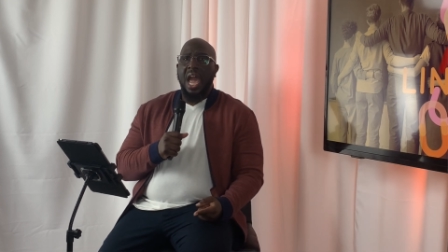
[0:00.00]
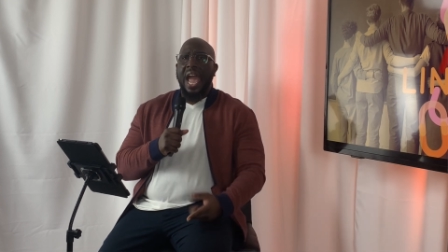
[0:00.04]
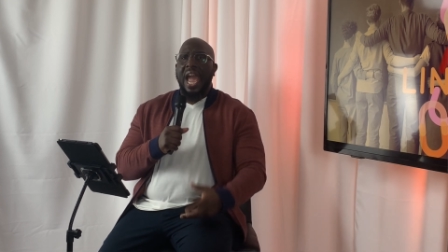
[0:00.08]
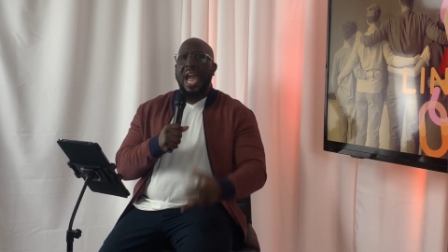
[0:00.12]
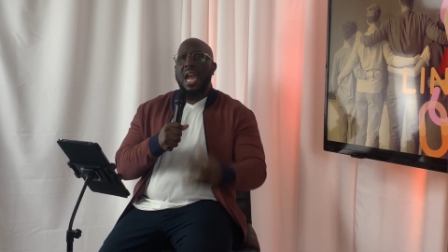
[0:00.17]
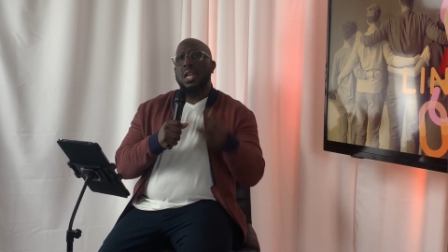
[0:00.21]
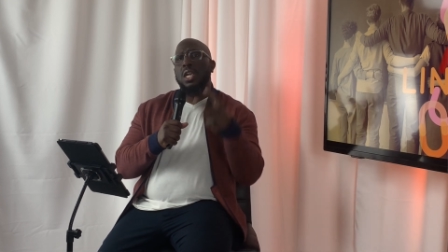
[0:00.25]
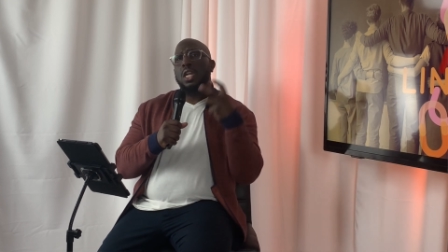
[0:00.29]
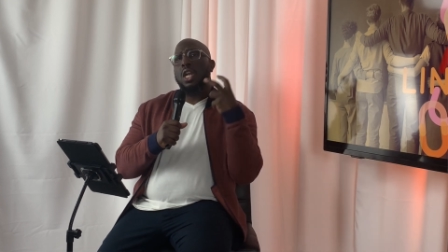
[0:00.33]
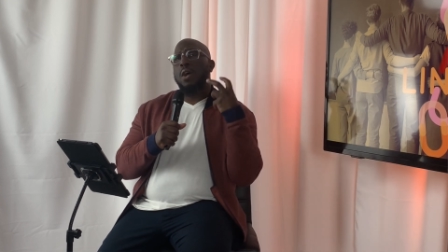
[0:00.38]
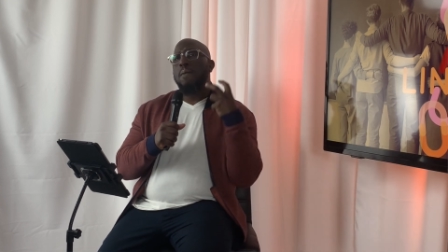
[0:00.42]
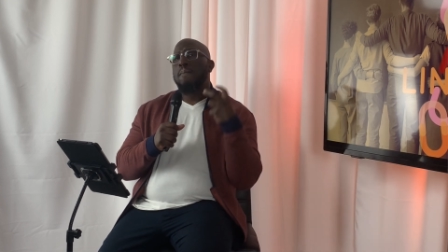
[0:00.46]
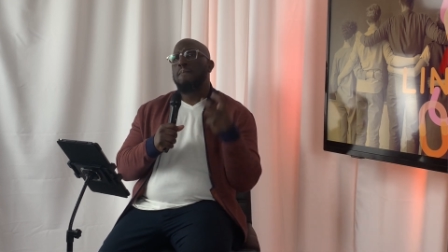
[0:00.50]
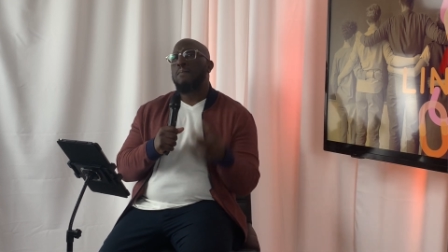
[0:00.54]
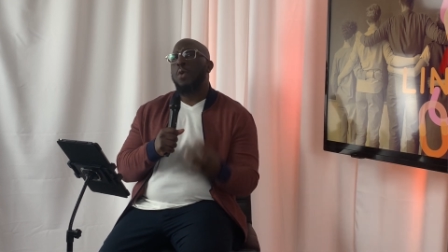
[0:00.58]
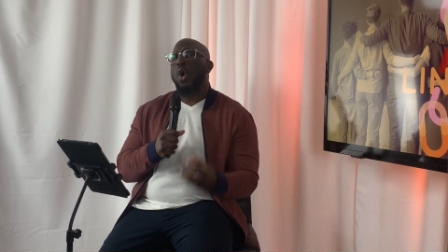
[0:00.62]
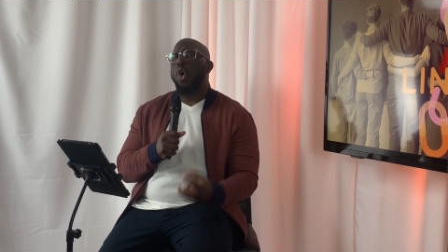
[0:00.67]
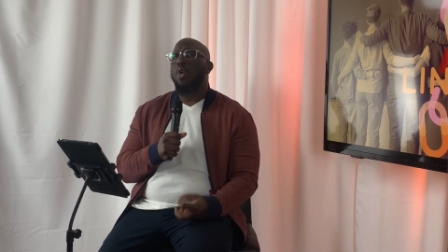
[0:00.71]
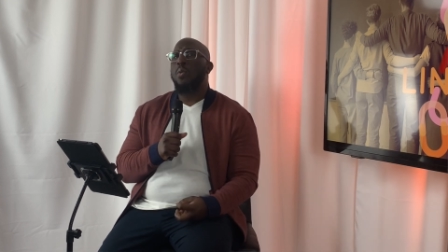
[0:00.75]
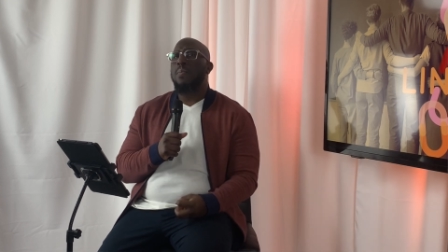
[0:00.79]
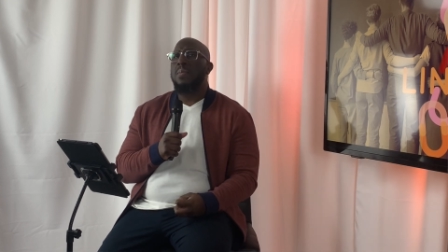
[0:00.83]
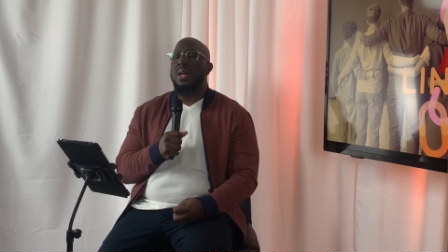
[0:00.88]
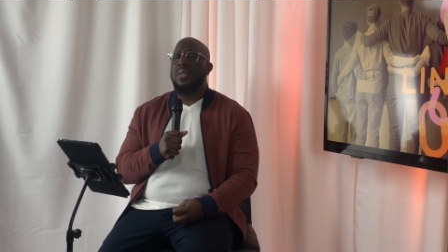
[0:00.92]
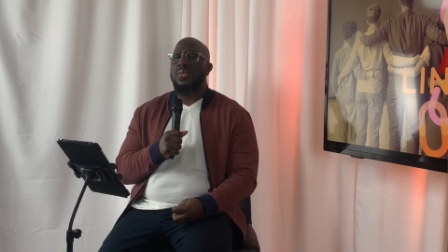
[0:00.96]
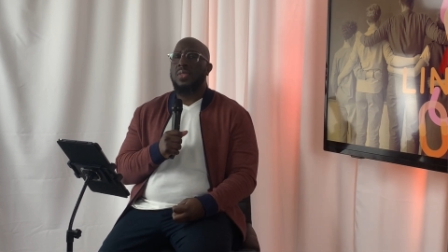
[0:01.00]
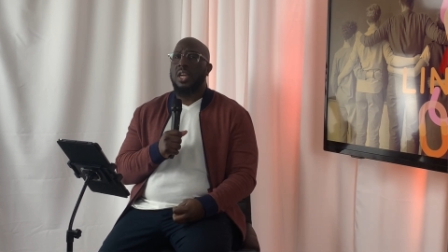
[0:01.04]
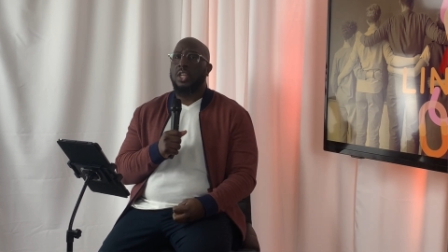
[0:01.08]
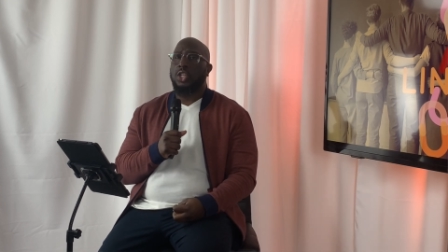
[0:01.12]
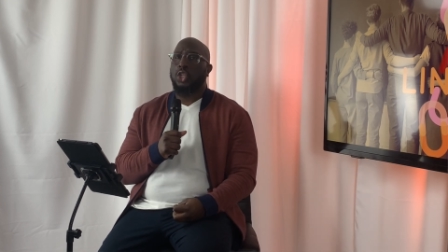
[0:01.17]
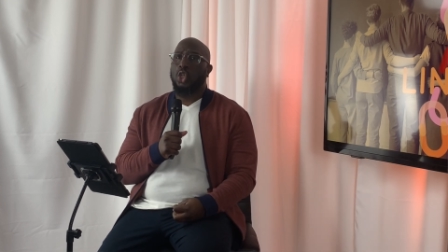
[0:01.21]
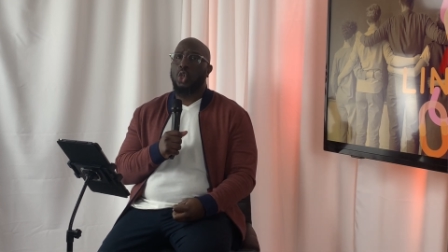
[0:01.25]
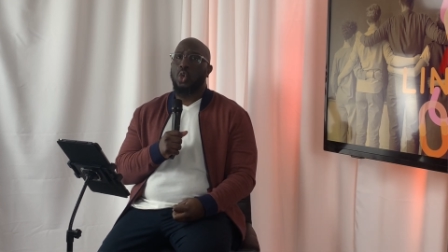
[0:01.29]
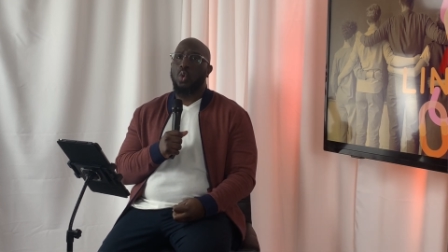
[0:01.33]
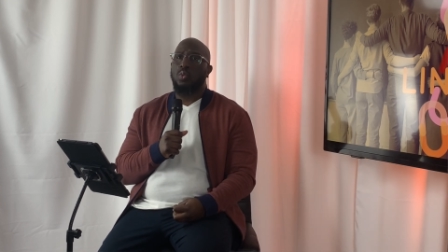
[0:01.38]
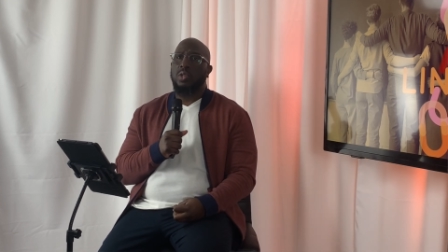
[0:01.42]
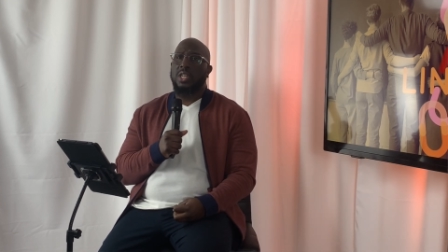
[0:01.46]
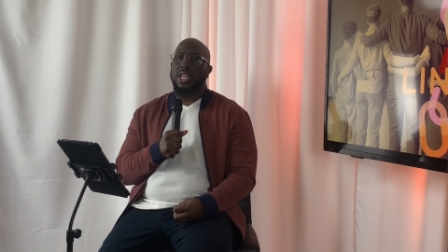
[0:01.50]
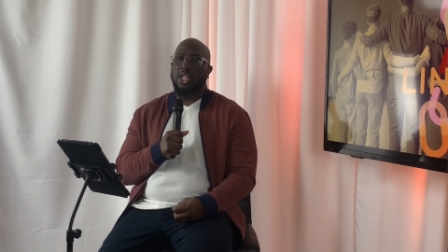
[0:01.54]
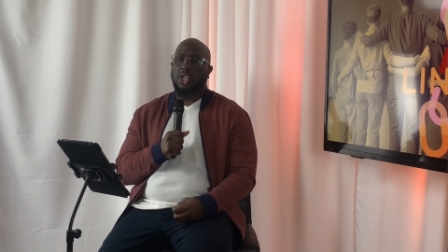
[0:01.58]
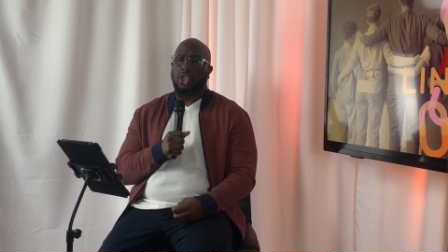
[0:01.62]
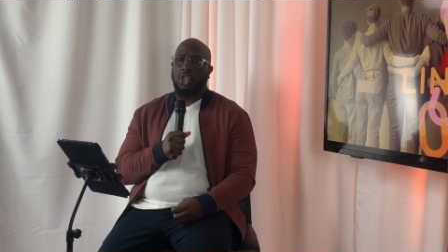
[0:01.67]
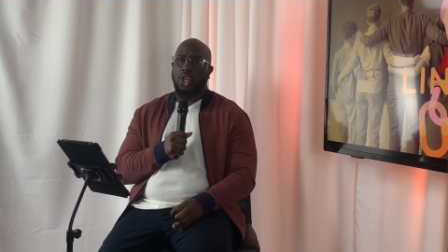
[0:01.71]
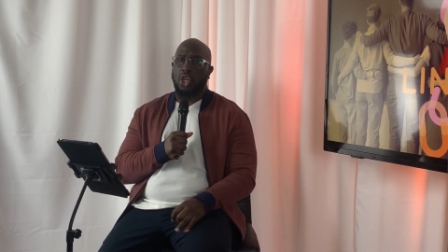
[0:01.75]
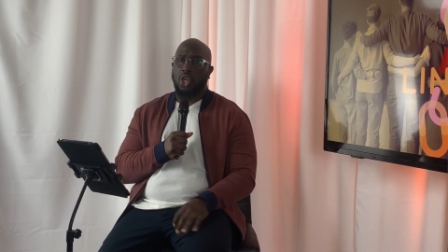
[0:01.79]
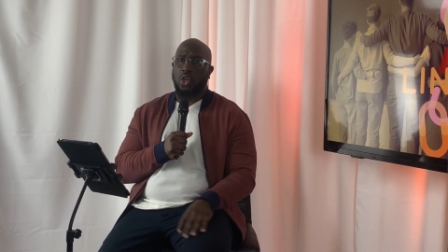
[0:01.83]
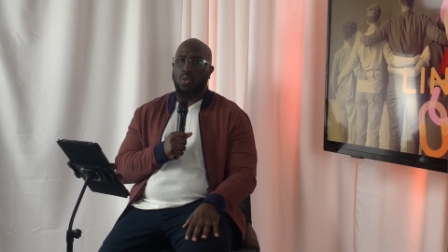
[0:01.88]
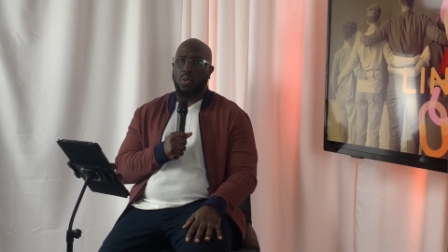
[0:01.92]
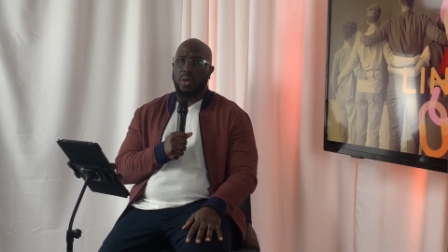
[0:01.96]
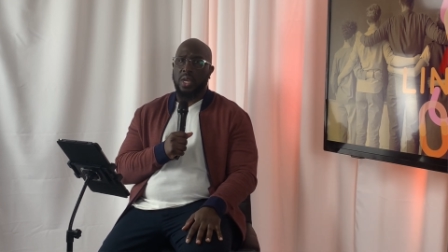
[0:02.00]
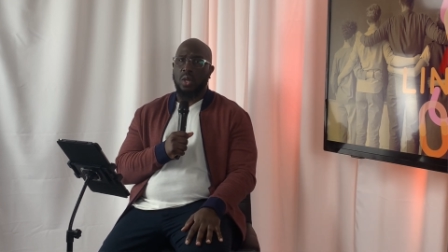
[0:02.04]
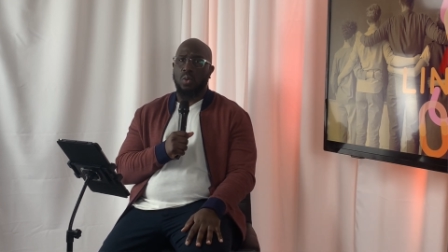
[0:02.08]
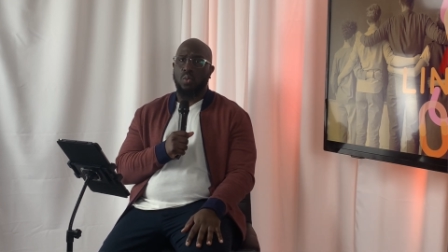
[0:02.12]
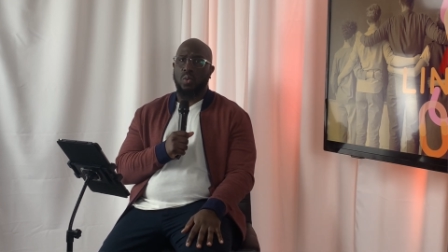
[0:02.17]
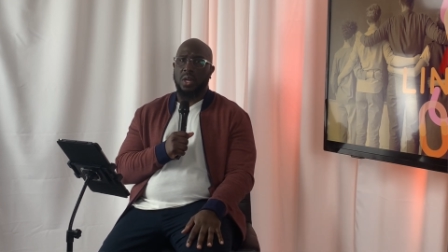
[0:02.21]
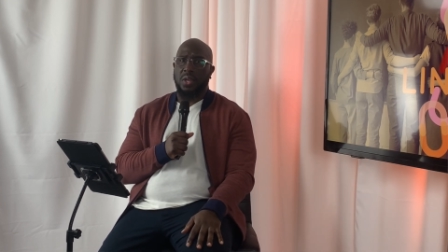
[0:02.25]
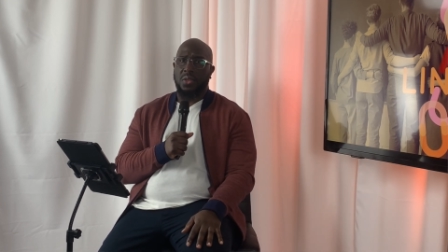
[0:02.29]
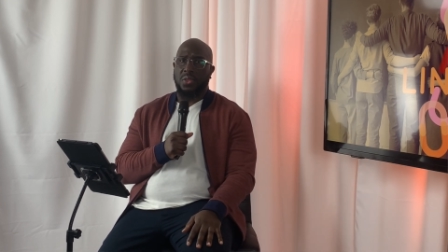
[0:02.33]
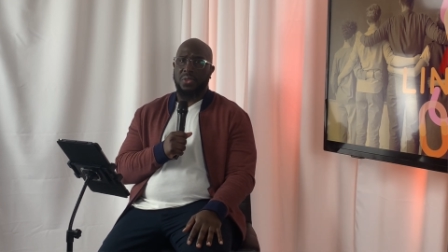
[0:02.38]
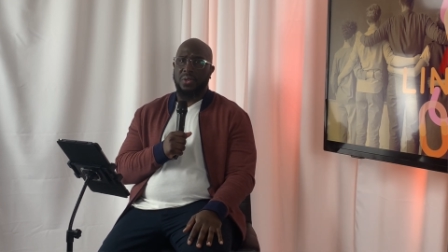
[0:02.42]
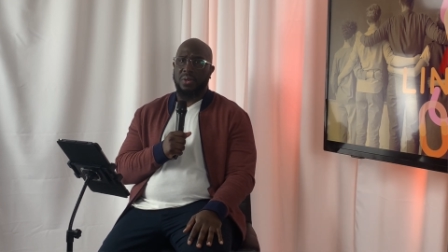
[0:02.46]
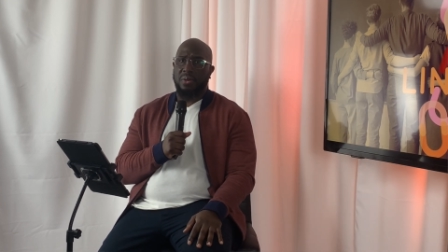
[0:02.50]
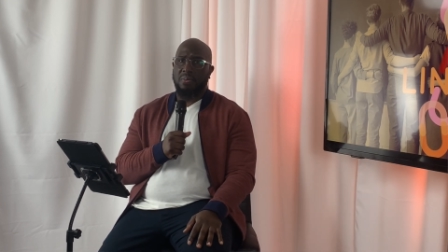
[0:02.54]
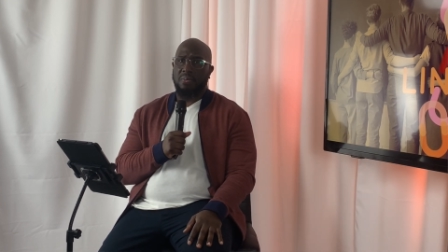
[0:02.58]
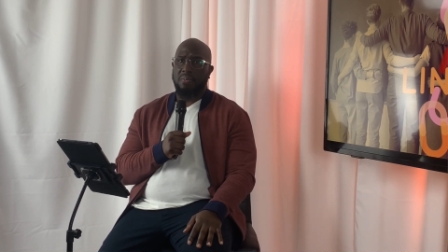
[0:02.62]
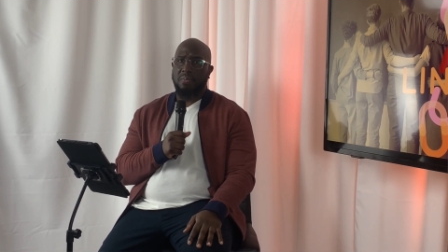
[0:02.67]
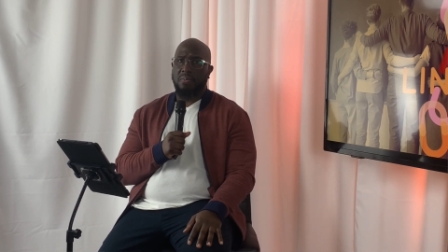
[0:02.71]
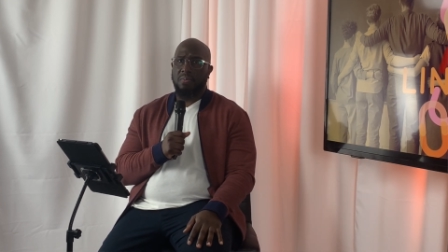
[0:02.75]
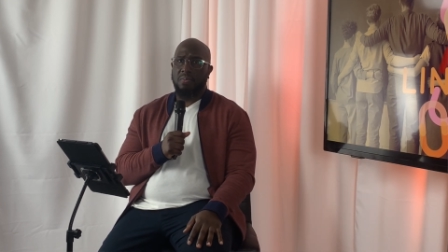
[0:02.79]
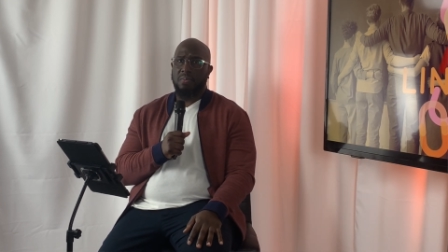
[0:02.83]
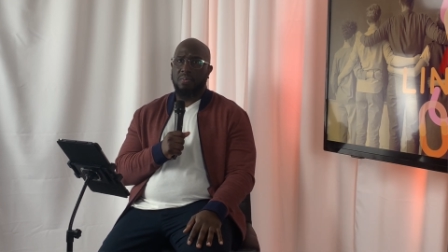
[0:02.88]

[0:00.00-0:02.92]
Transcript: And the moment that you disagree with them,